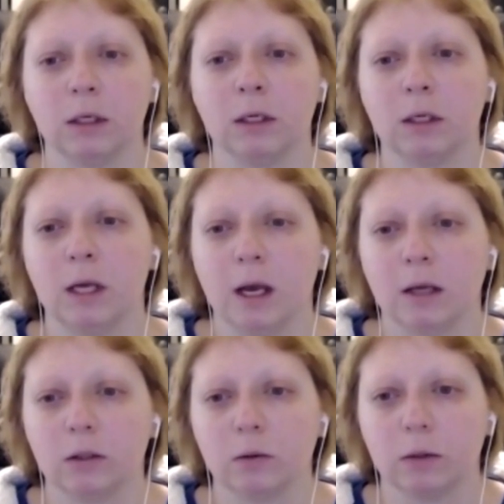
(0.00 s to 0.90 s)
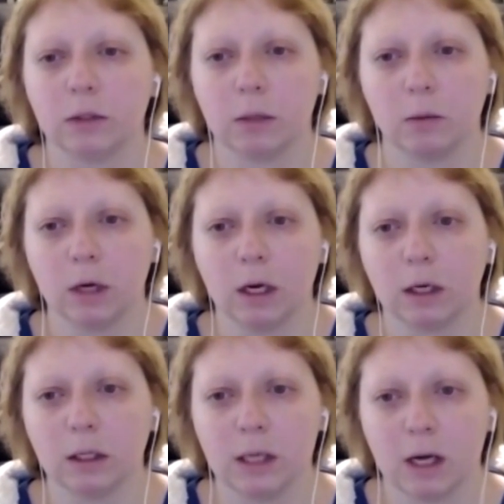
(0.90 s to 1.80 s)
enhanced with
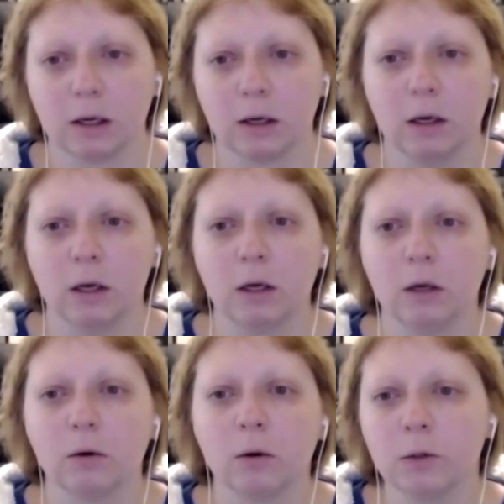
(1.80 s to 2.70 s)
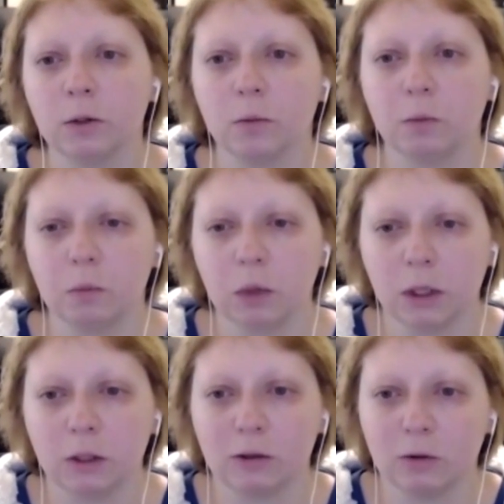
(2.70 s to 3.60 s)
cybernetic tech. You're also put
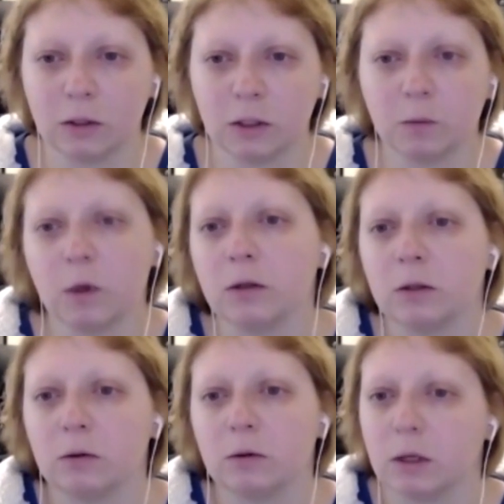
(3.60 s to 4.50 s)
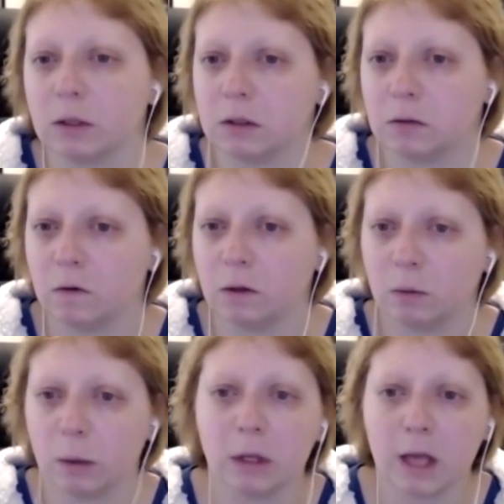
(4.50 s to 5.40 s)
into the smart suit that's filled
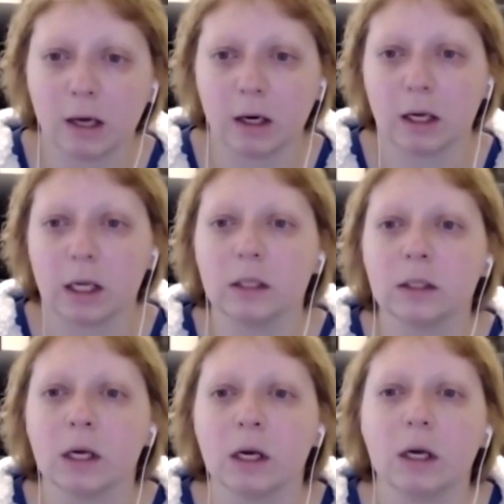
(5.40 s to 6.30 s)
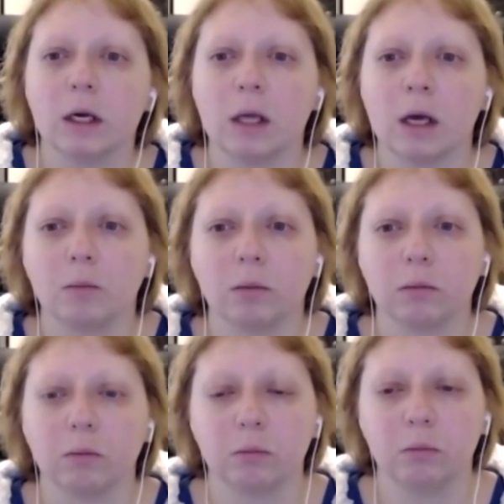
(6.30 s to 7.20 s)
with nanites. That
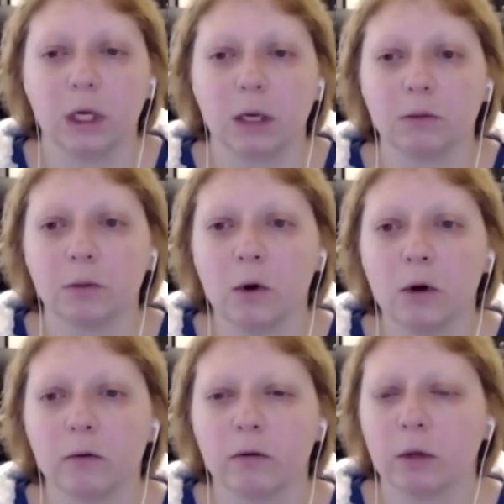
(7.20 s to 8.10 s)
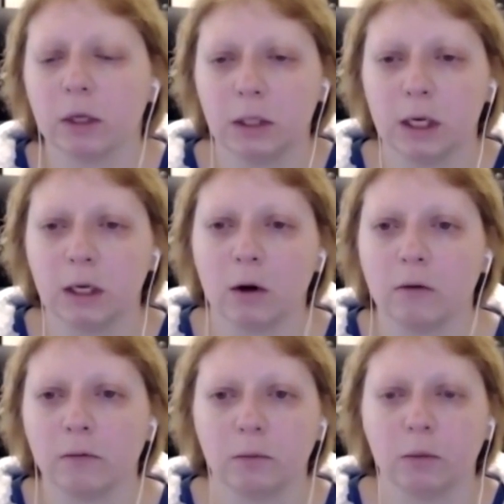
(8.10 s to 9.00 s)
becomes part of you. You can take it
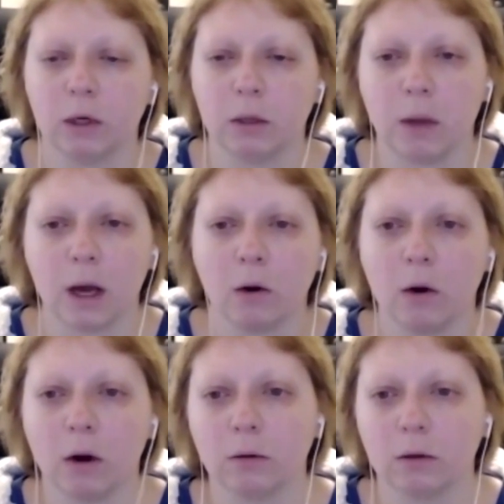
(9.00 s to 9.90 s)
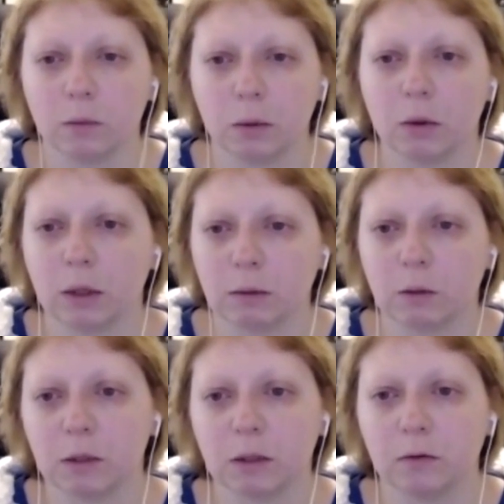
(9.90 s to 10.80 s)
off and put it back on. It's programmed
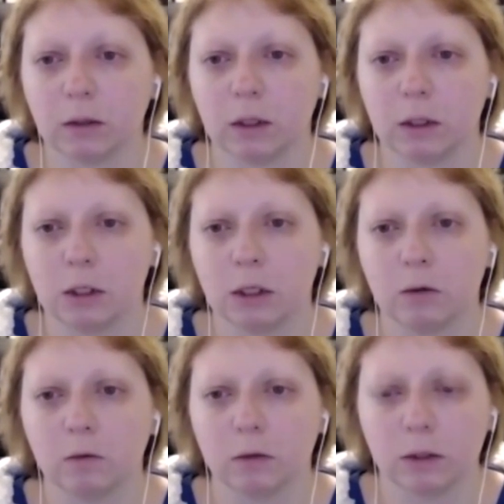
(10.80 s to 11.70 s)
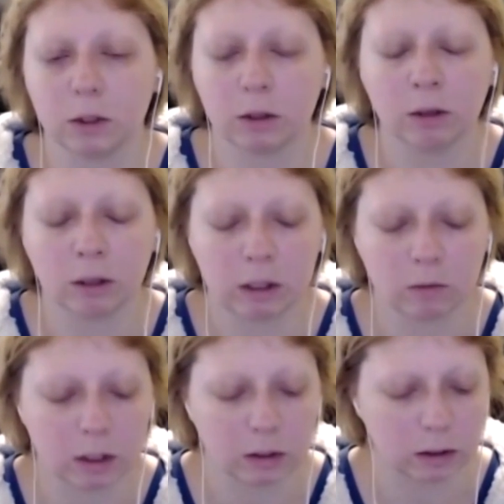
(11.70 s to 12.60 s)
specifically to you for security
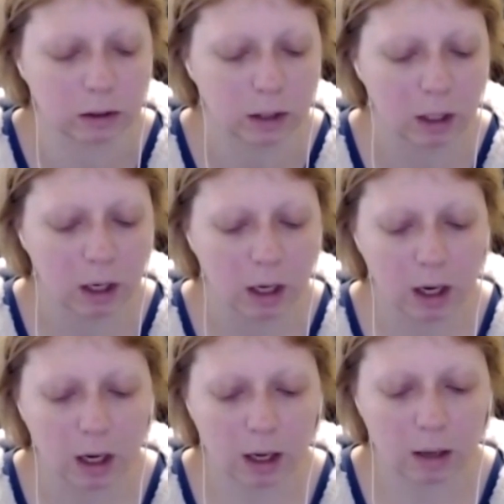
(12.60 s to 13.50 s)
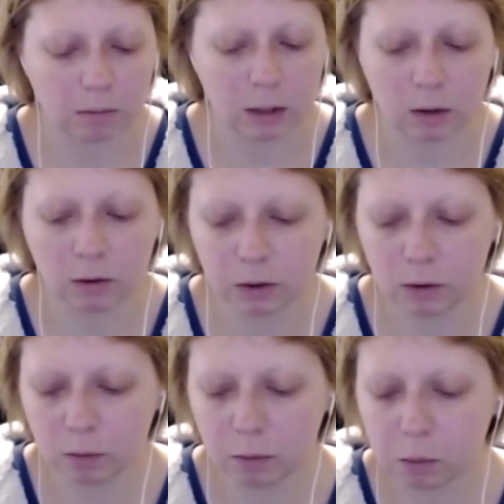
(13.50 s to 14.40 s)
reasons. And also